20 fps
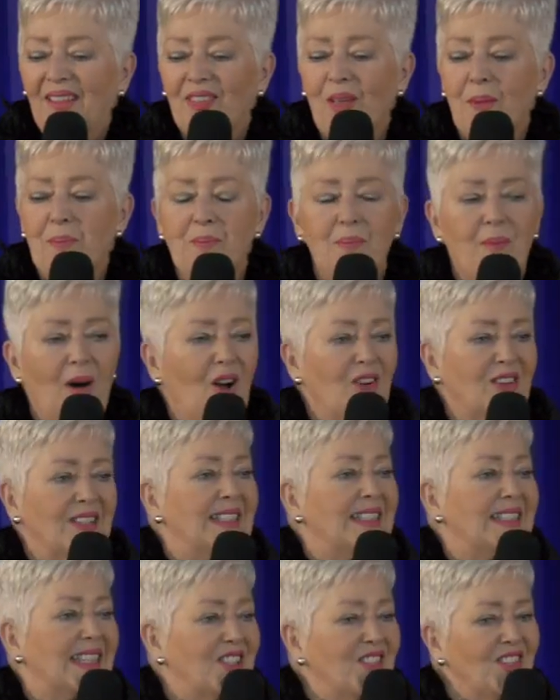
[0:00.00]
The
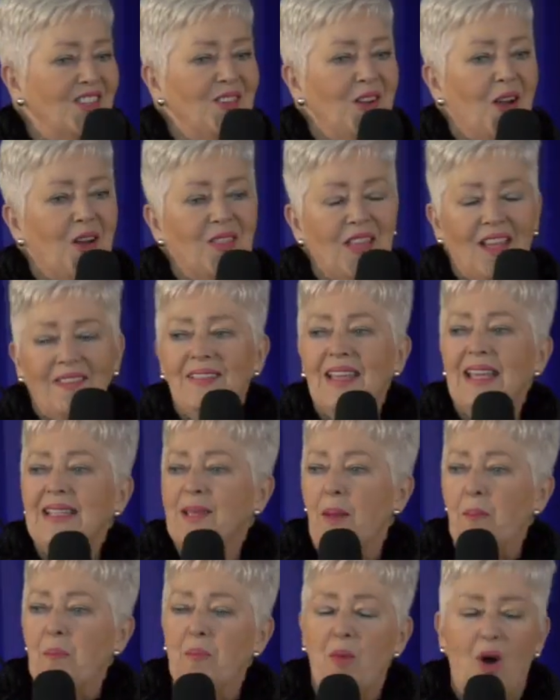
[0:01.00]
modern. Did you know that
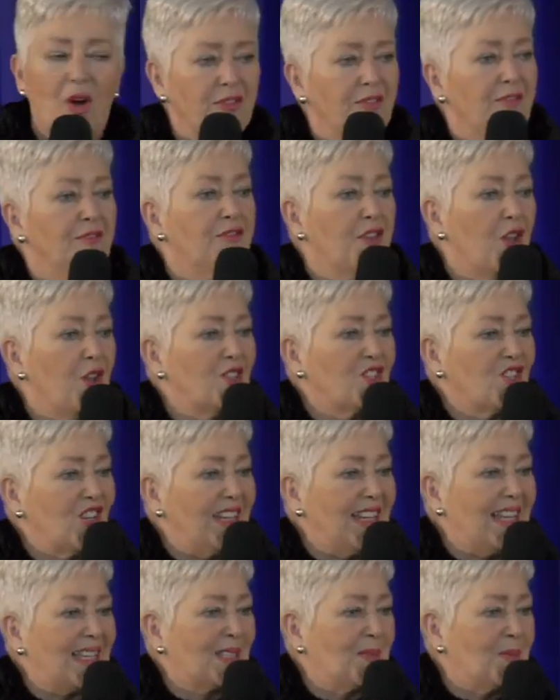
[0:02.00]
there's a modern
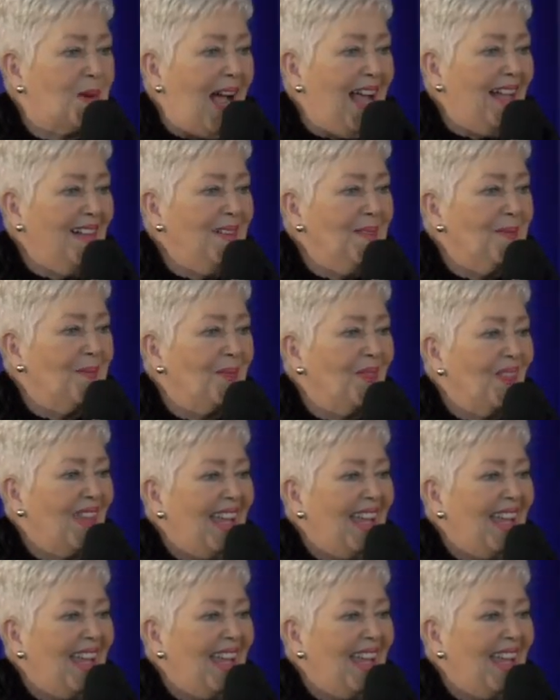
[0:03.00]
version as well?